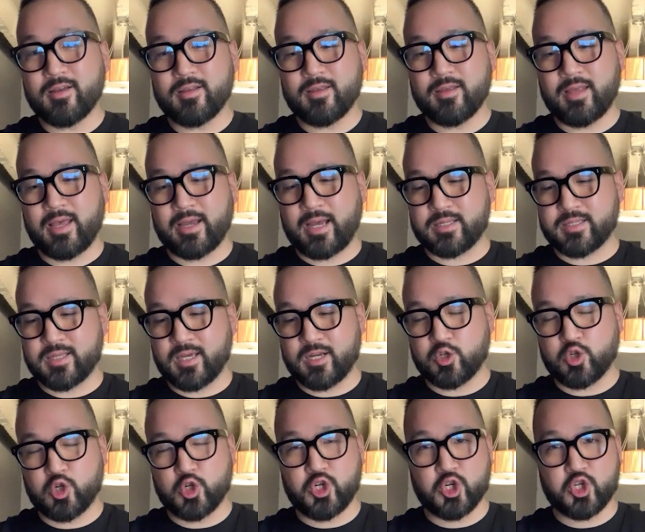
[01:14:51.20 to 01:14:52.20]
like I said, a
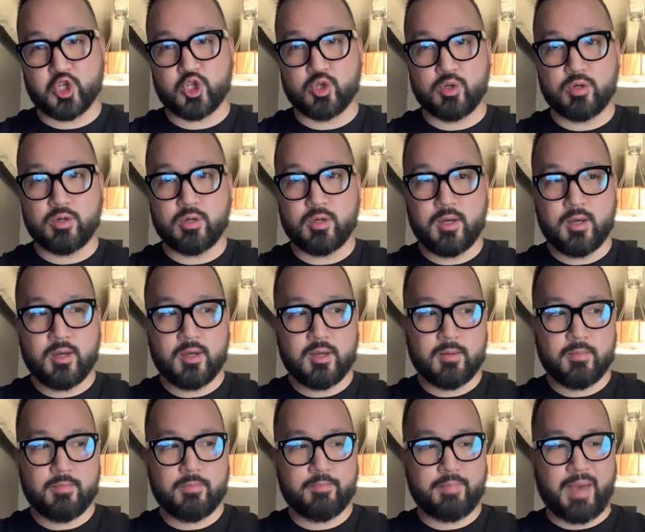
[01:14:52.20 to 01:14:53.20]
traditional
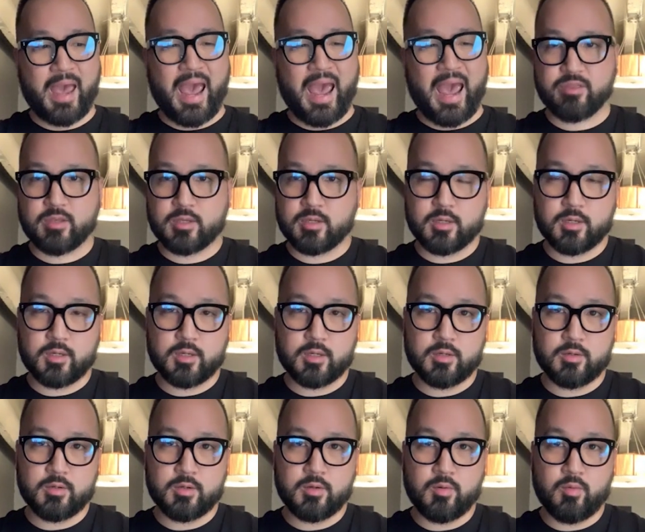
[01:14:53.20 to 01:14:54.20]
path to
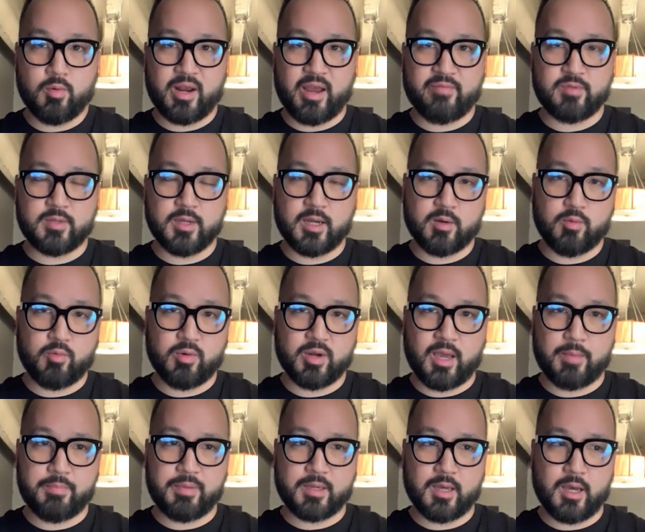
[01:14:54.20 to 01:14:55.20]
what I've done and what
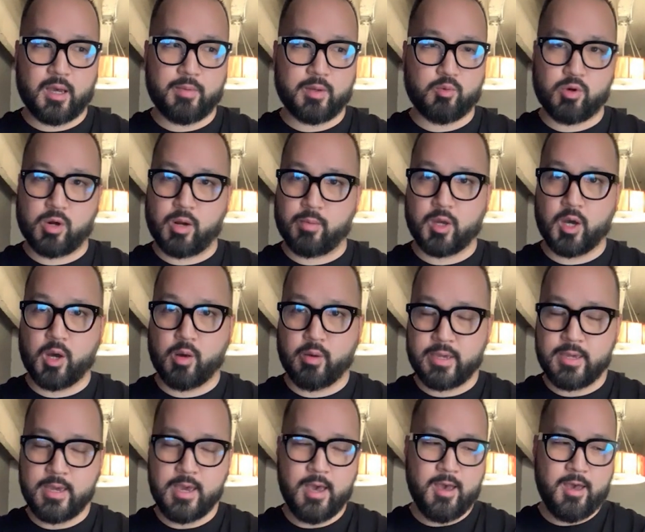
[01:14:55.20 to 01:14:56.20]
I've become and where I'm
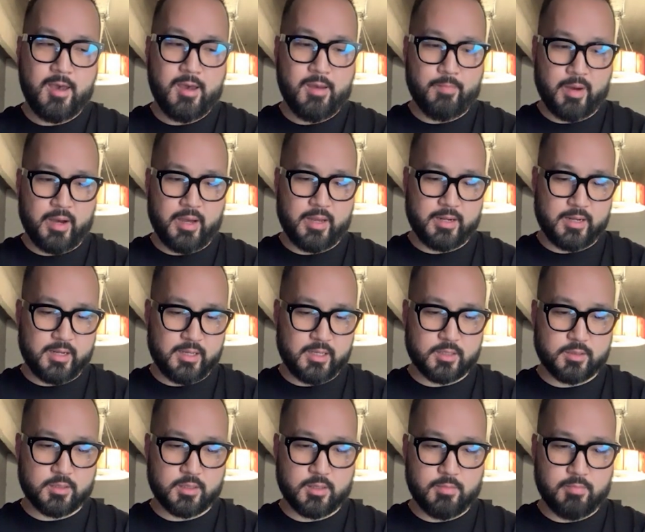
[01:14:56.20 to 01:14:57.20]
going, but it
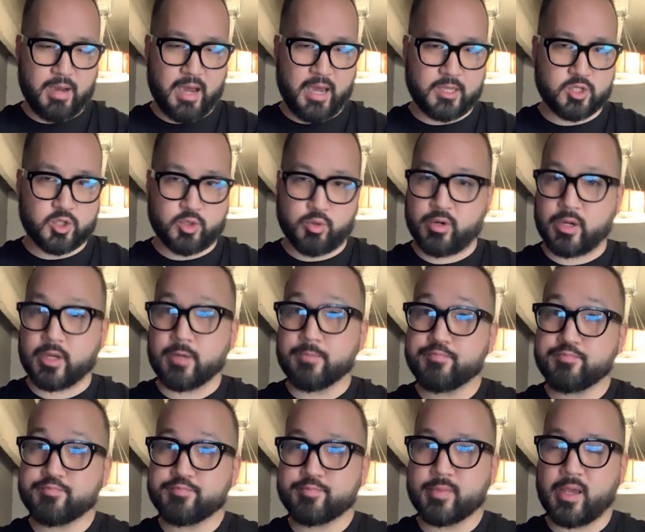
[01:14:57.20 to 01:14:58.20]
is my story
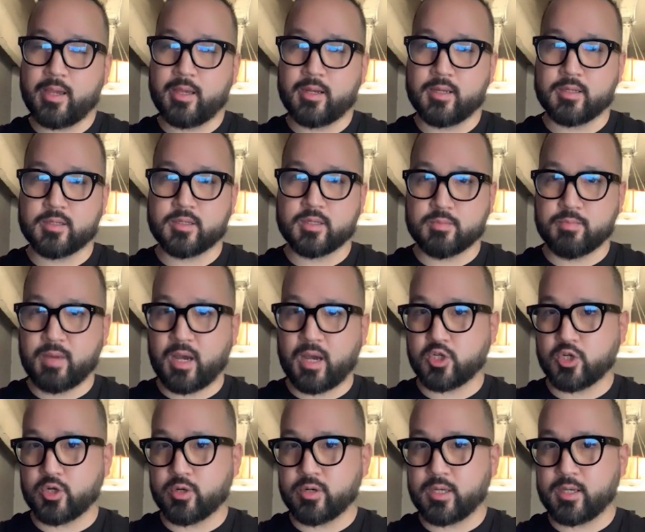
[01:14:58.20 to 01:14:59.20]
and this is my
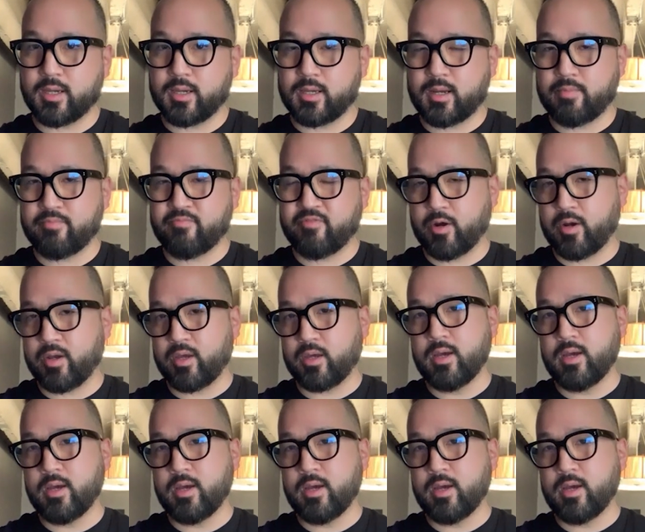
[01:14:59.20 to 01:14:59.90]
journey, and I'm very